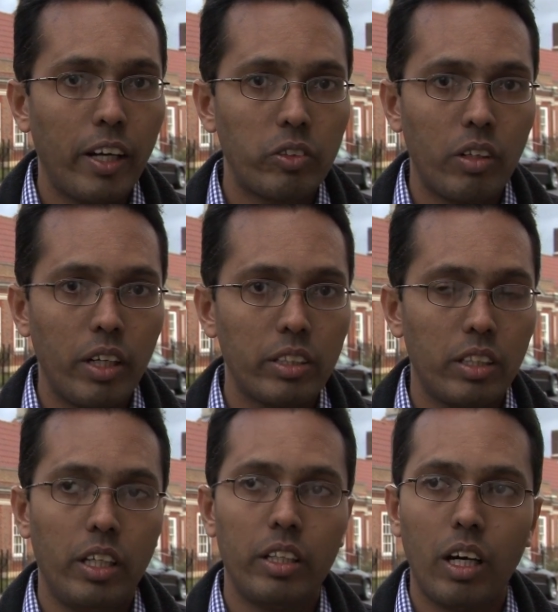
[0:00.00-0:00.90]
As well as
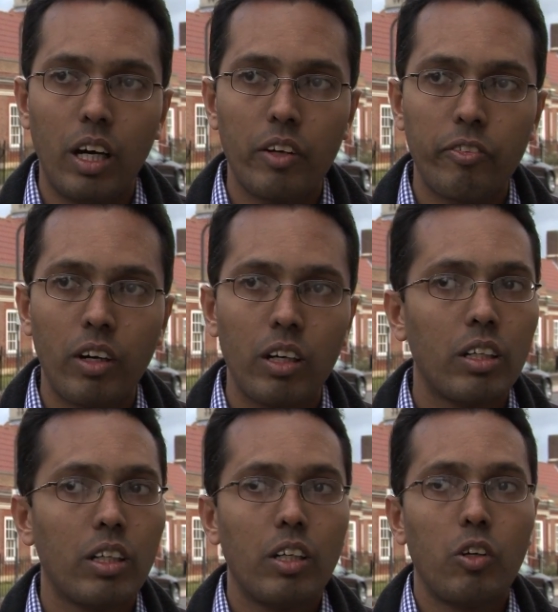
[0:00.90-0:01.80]
in the Arafah,
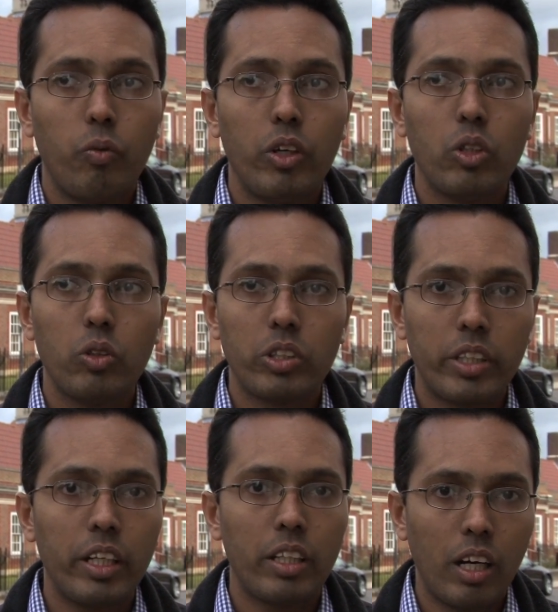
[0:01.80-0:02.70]
when you
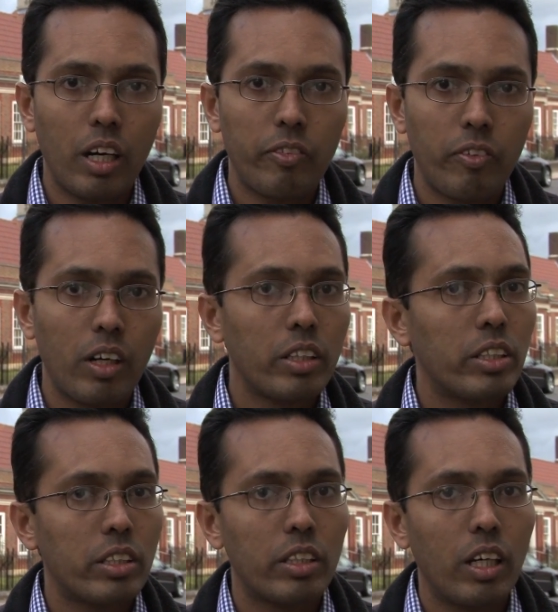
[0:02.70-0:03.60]
stand in the Arafah,
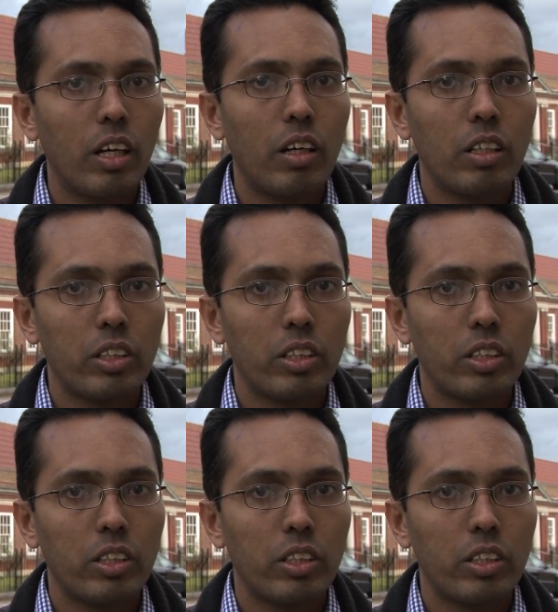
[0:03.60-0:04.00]
this is the